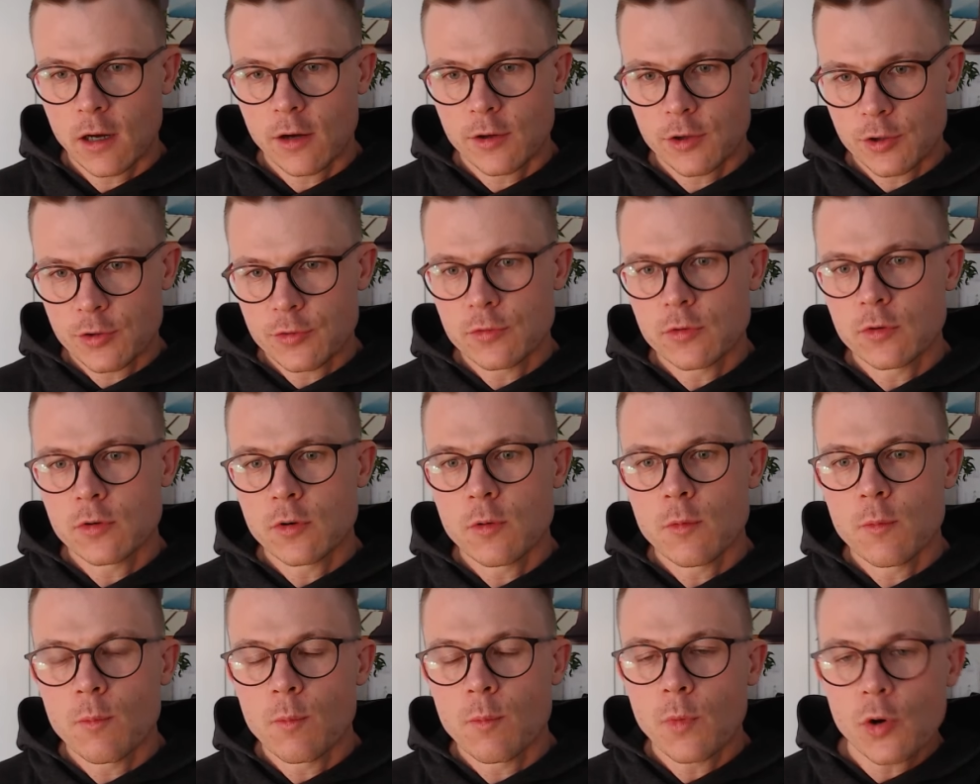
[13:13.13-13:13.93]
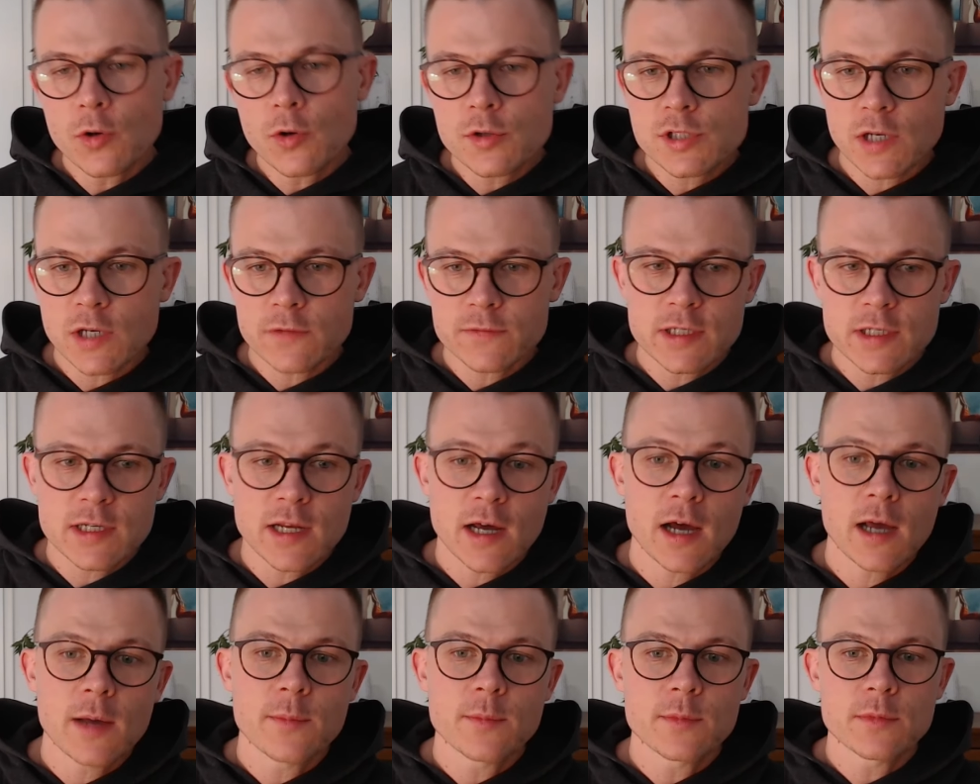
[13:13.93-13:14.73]
you do most of the
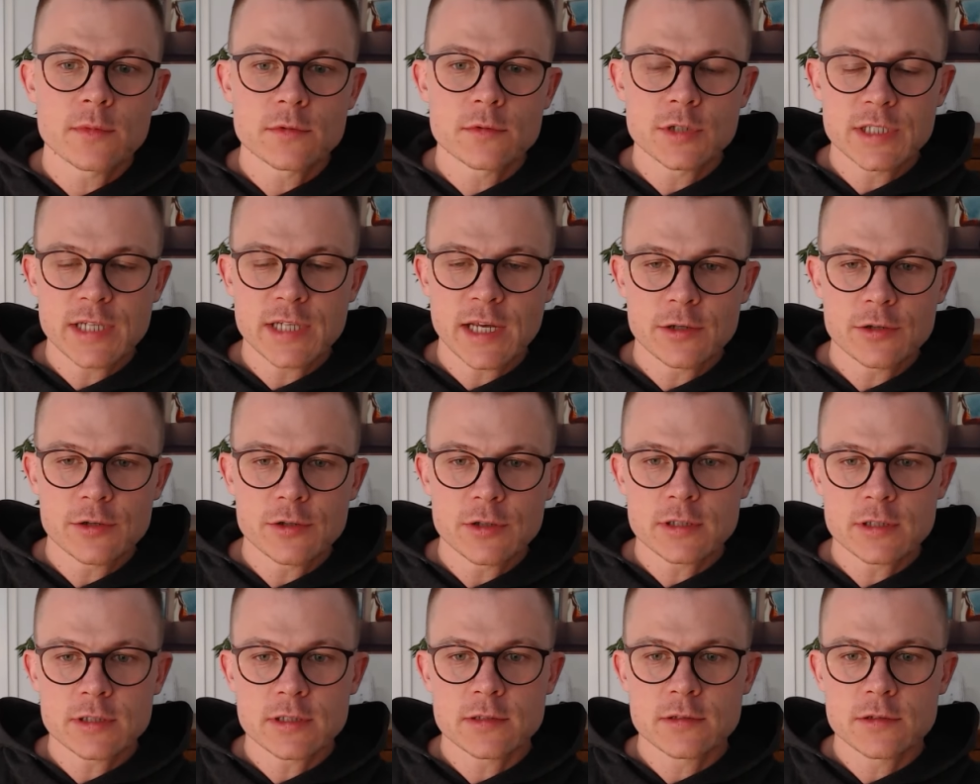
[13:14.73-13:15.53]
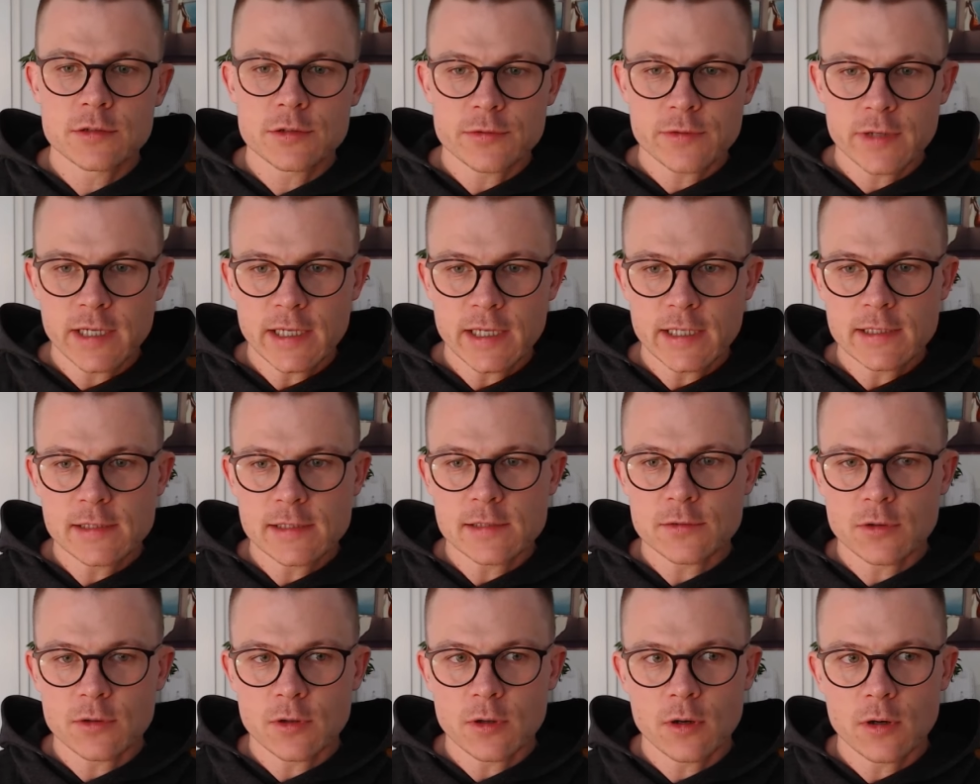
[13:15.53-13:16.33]
time, you take good
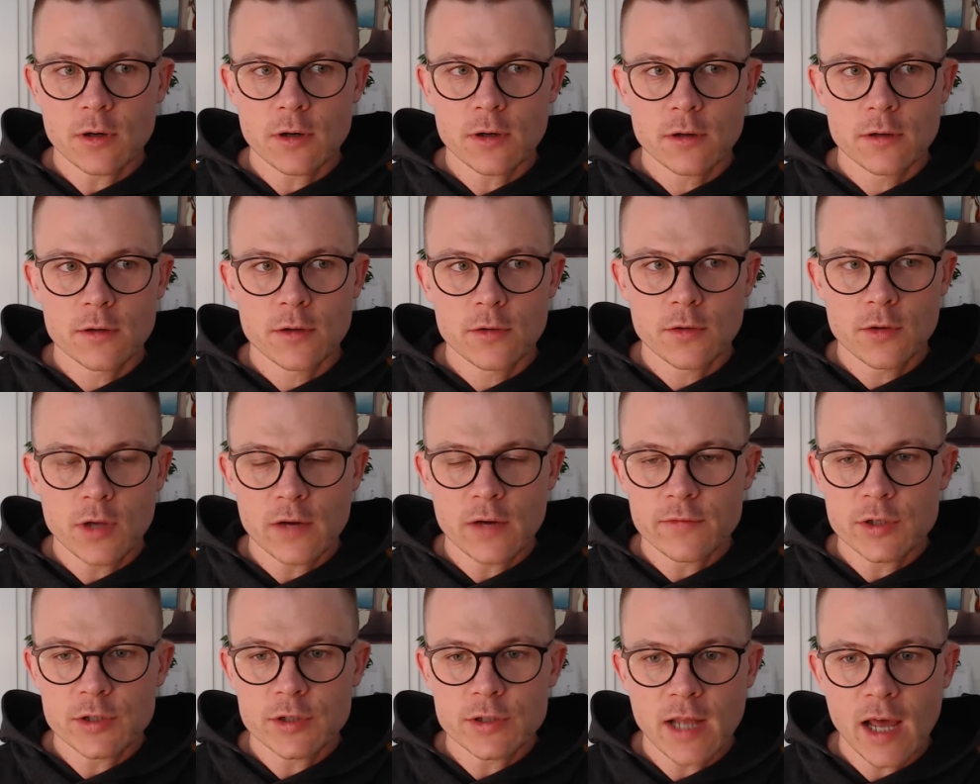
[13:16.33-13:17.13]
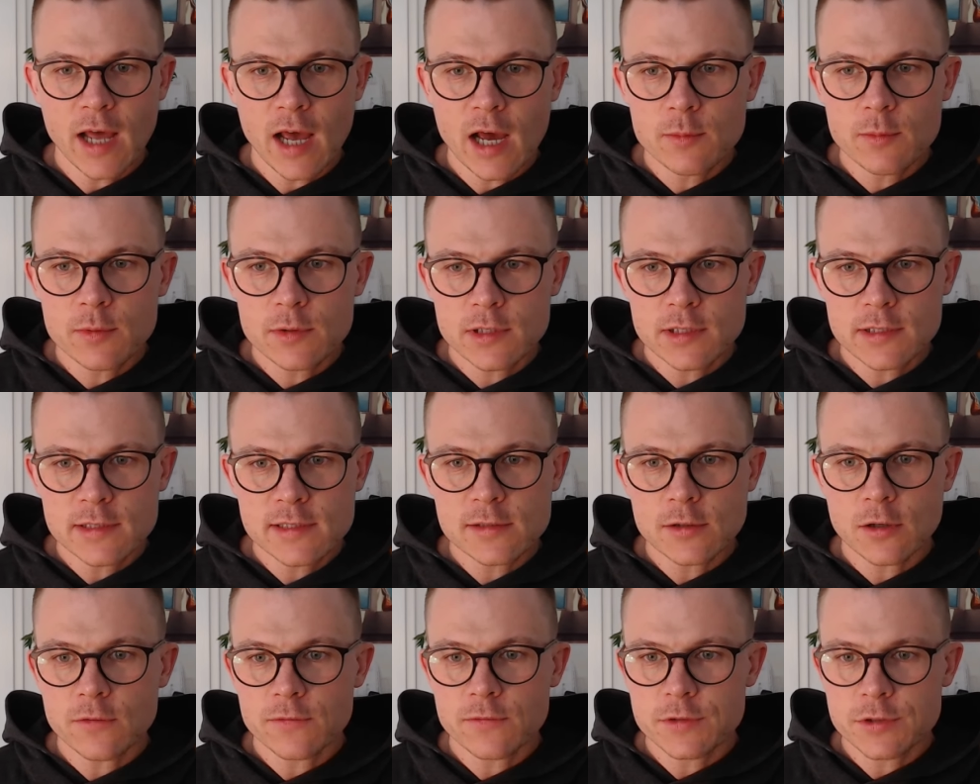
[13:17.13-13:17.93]
trades, or you have a good
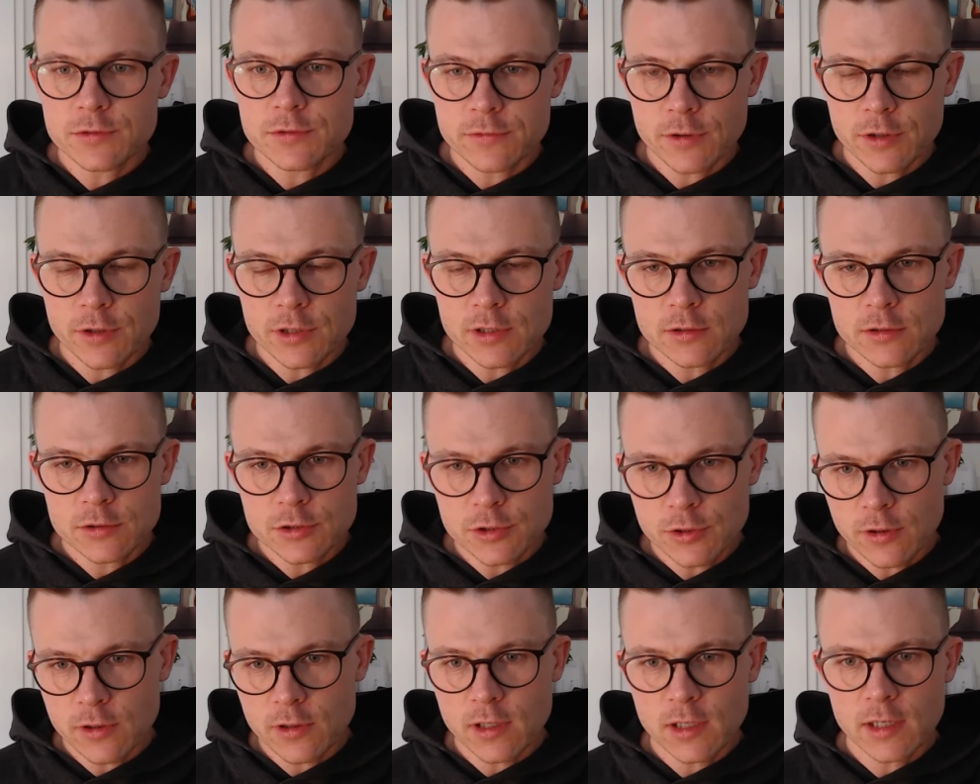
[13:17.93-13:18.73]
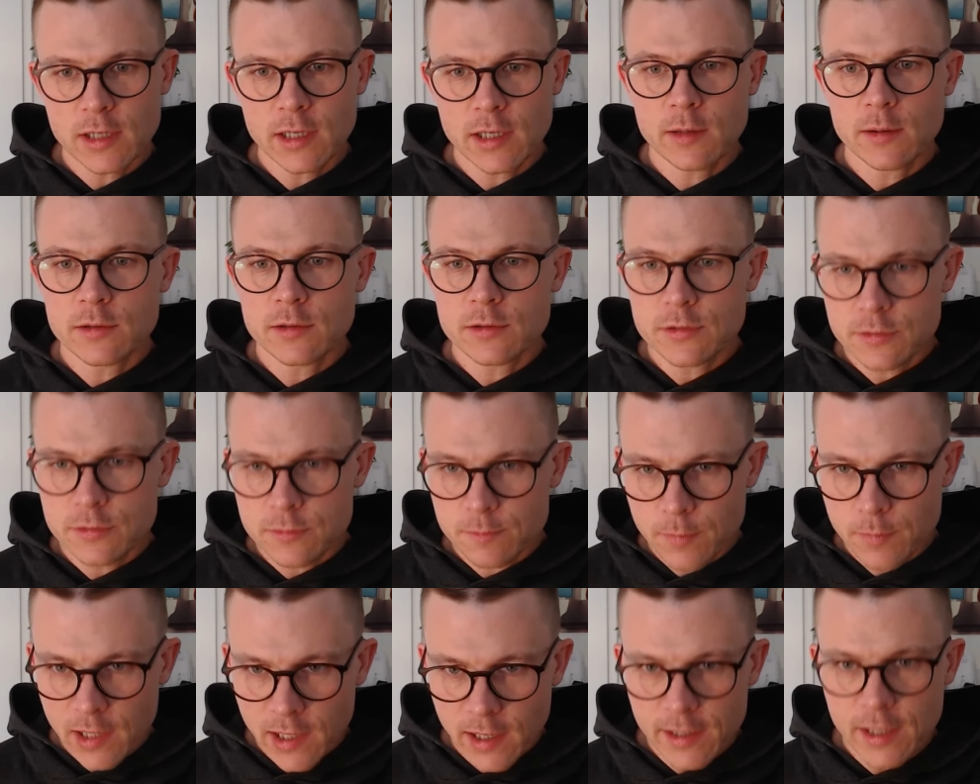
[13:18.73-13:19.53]
habit of journaling,
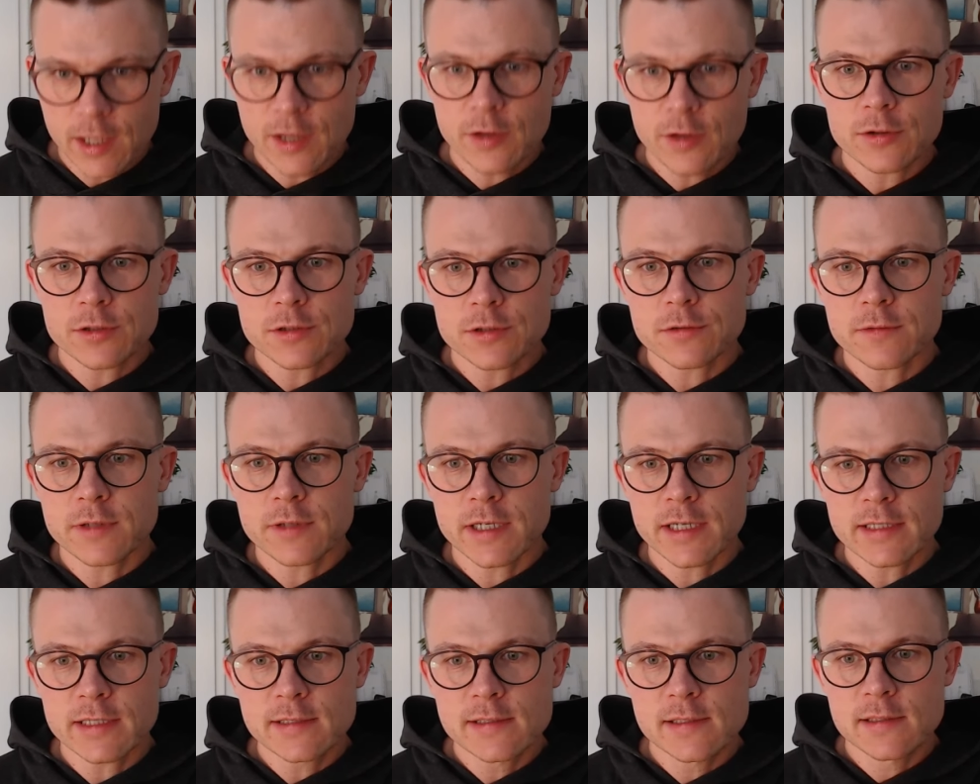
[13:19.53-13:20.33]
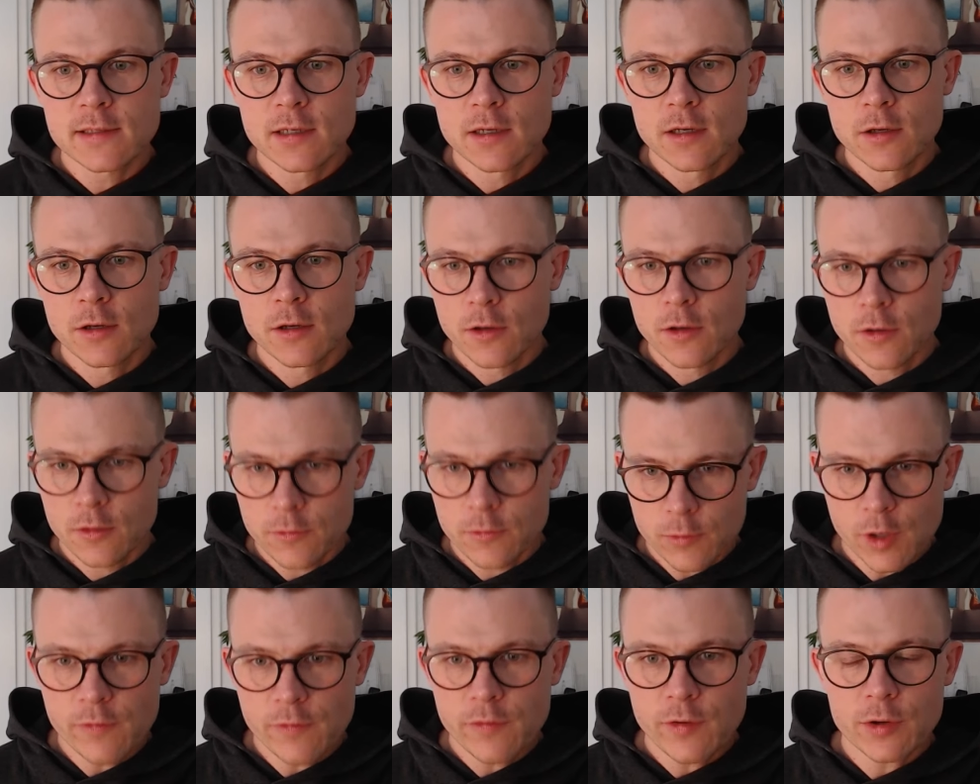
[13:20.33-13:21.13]
planning your trades,
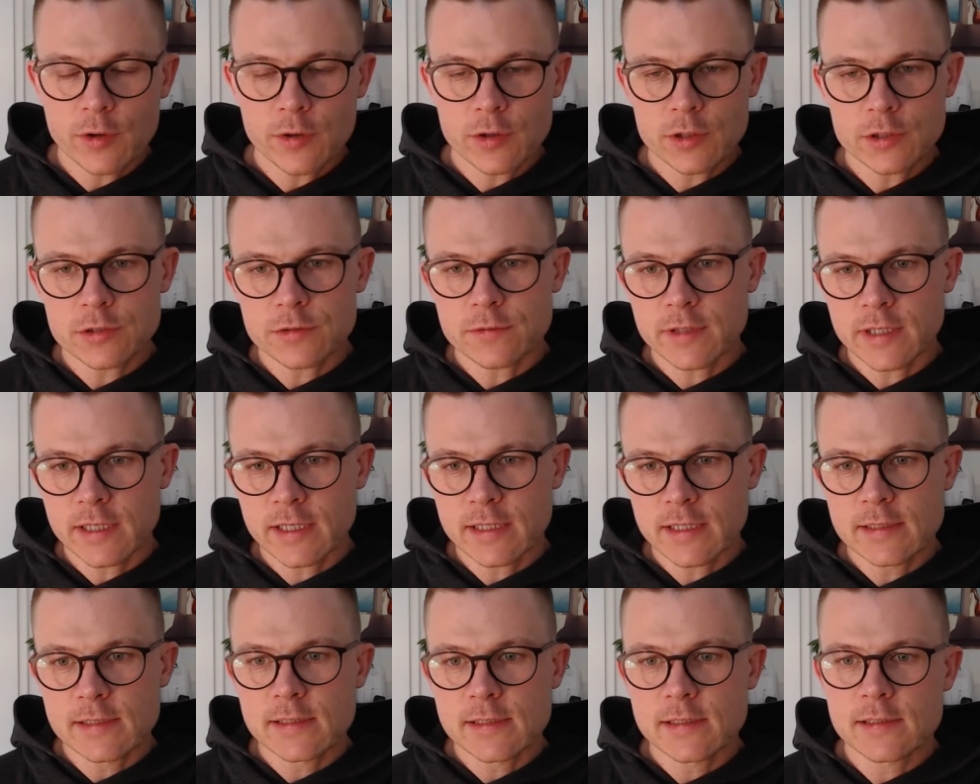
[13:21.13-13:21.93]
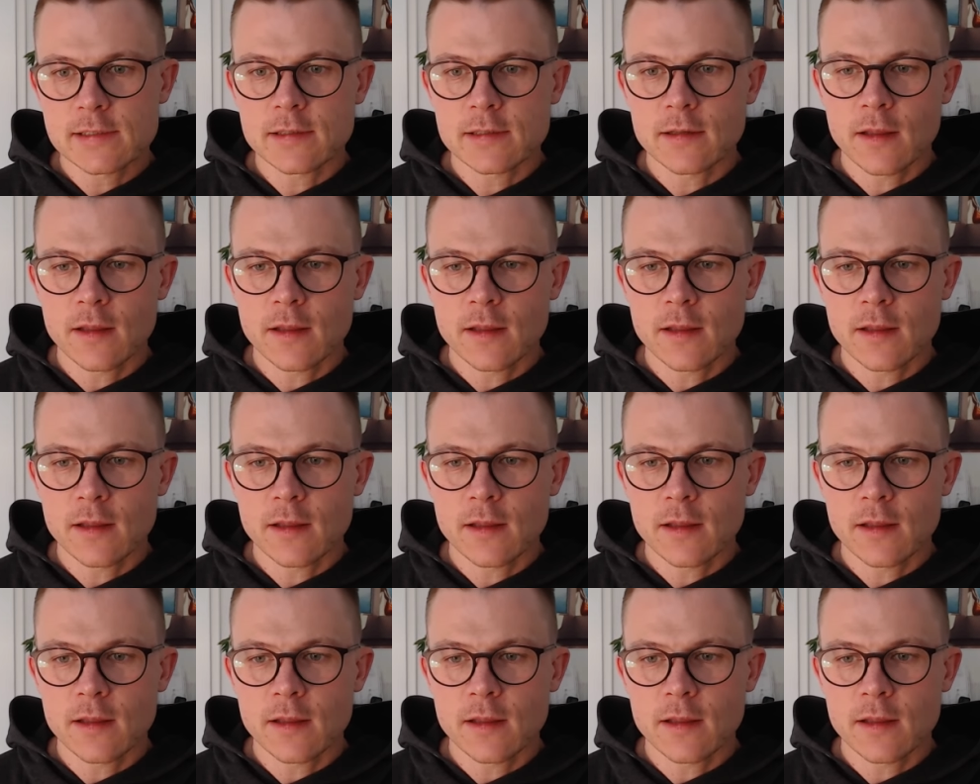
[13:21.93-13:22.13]
reviewing your trades.